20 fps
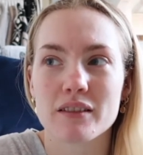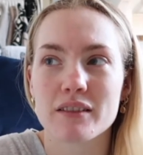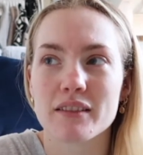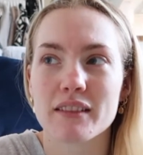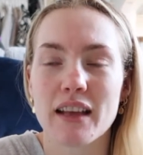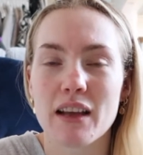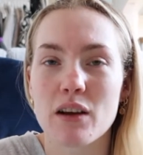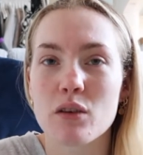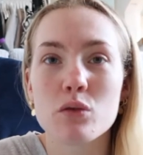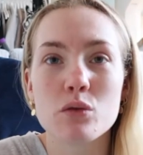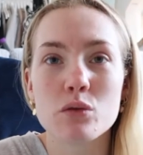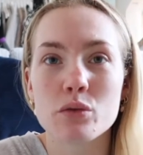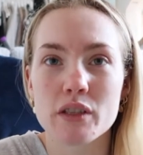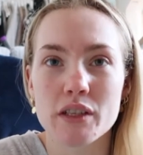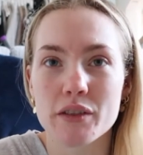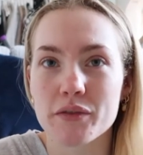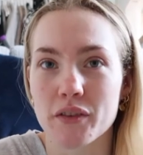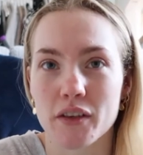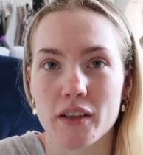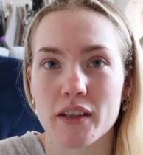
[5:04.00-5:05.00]
they're all
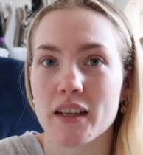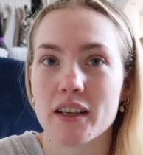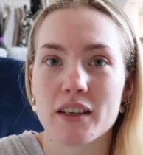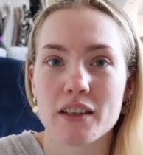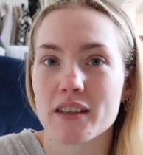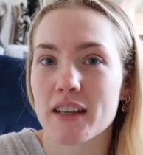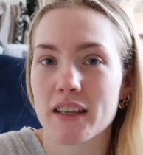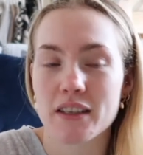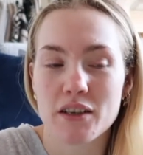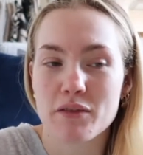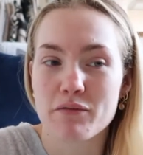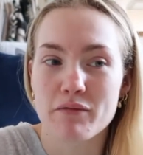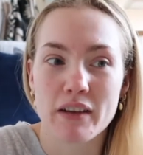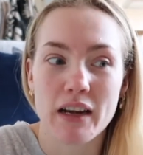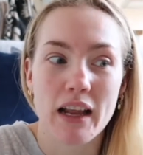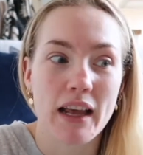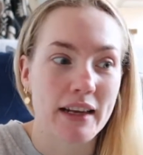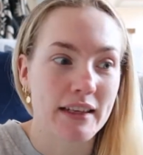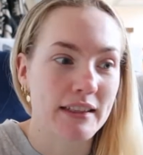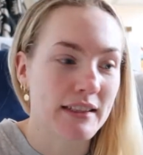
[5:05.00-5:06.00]
different. They don't
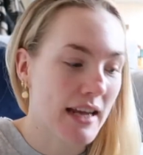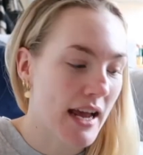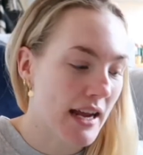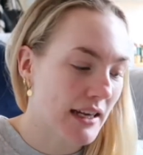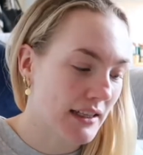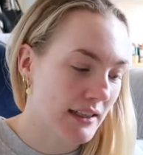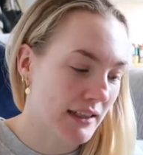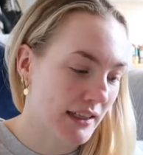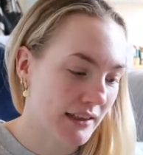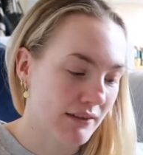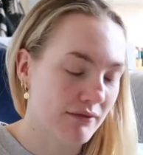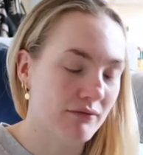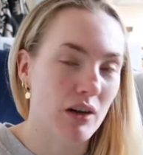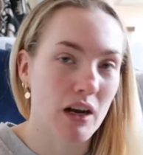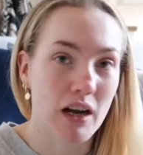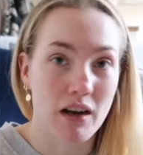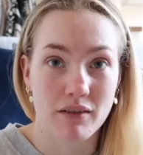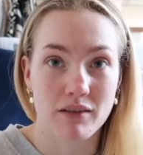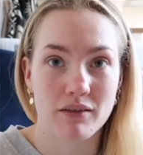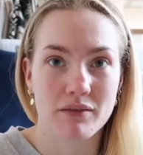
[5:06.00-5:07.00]
relate to anything.
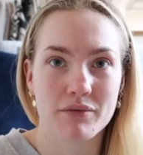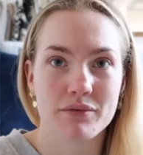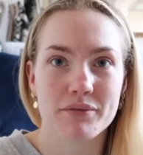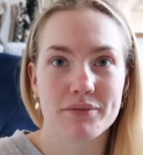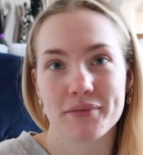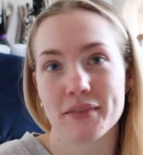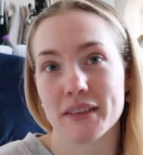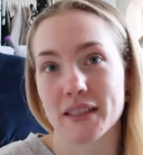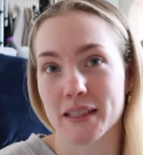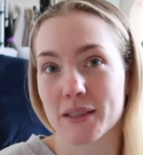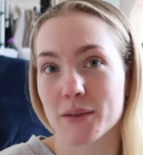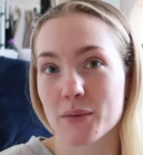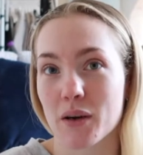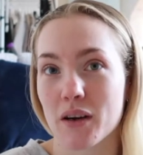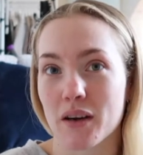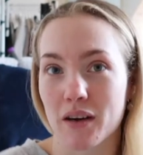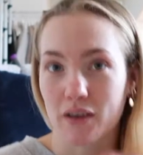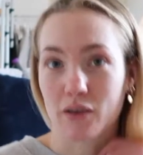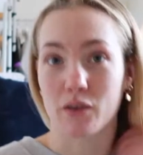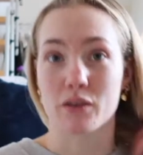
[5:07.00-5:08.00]
Well, this is
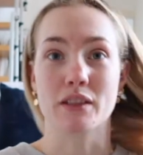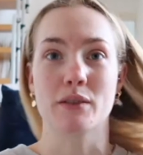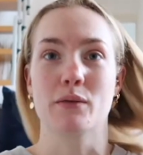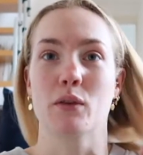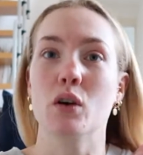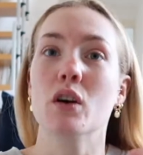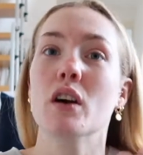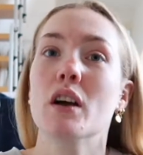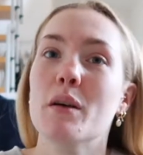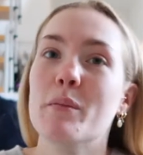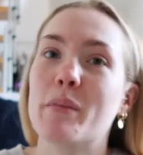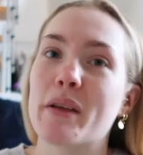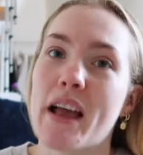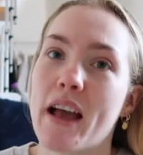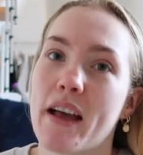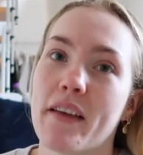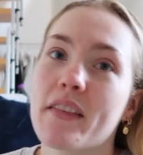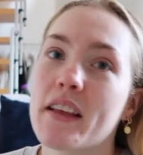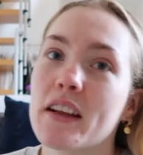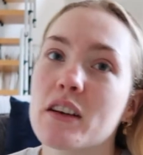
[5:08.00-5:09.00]
what I got this for. But
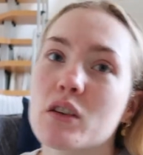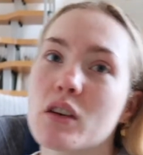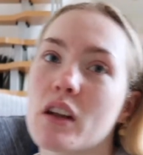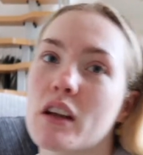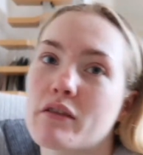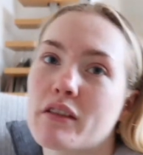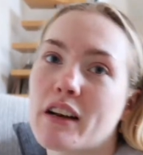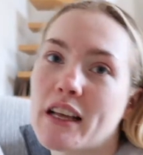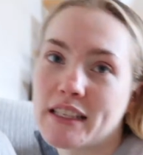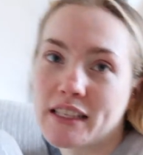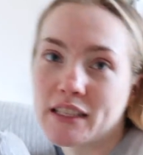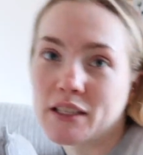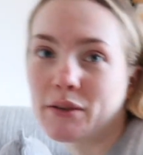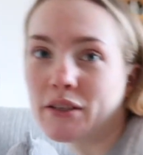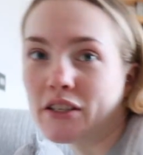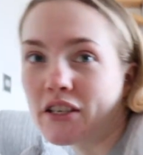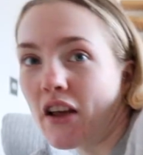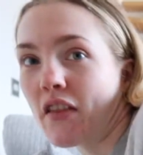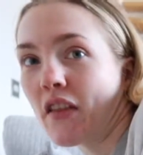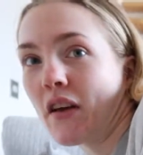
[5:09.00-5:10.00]
yeah, they're not like related to
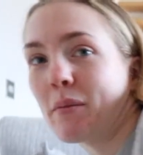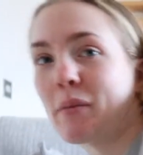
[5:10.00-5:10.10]
each other,